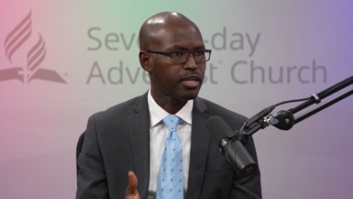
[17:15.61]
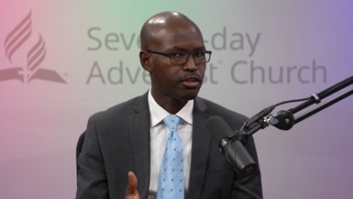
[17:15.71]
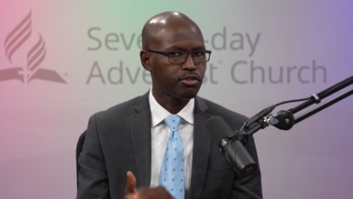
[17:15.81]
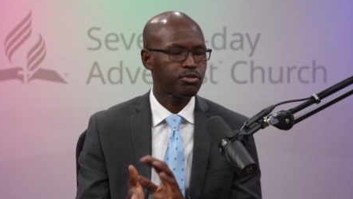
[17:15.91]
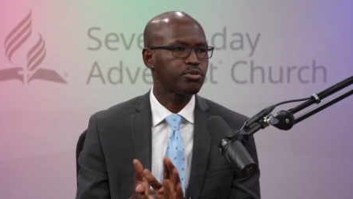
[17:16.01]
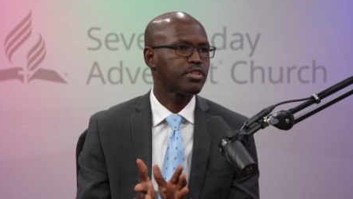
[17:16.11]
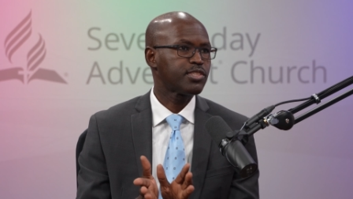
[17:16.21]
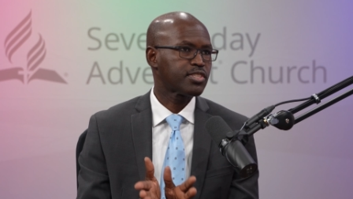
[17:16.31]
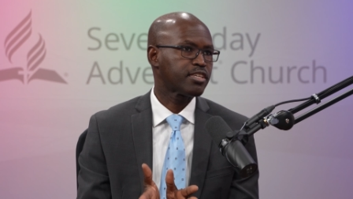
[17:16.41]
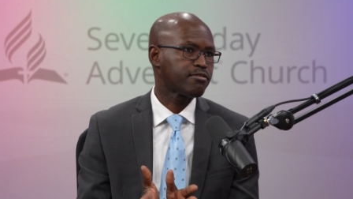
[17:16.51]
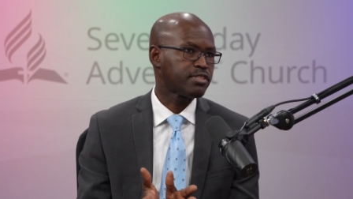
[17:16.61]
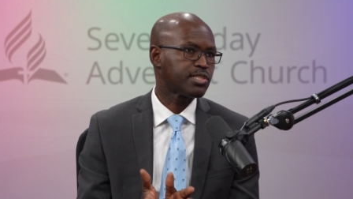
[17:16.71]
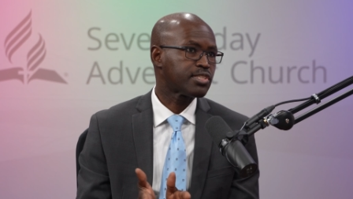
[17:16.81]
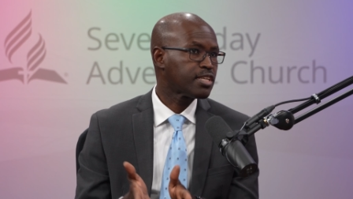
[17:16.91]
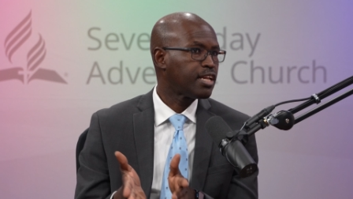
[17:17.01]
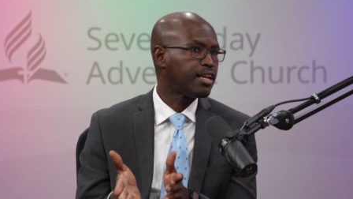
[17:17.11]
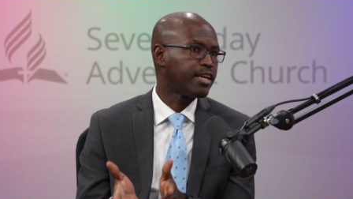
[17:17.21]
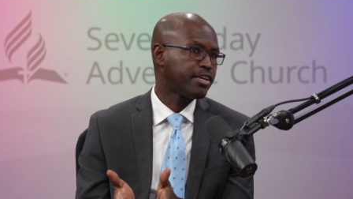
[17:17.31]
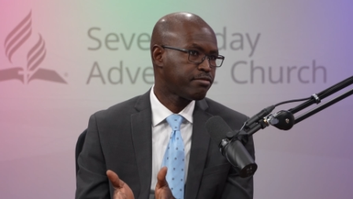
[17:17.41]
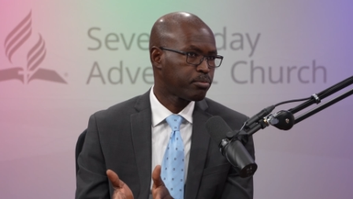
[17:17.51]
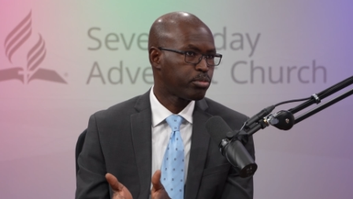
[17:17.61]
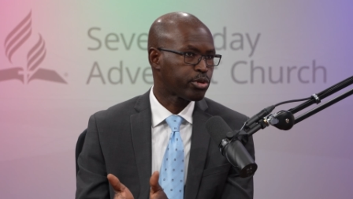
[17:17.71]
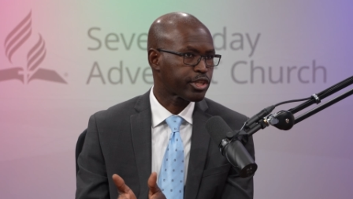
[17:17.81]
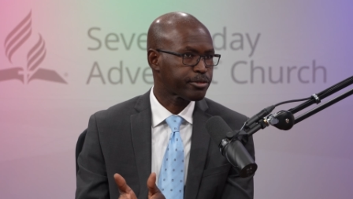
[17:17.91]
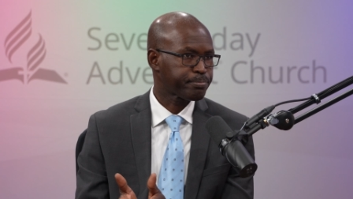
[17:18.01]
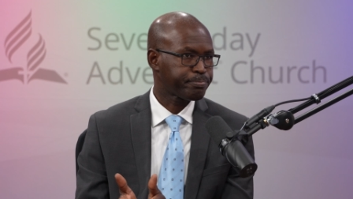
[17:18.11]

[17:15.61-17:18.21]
and through this service, live a book.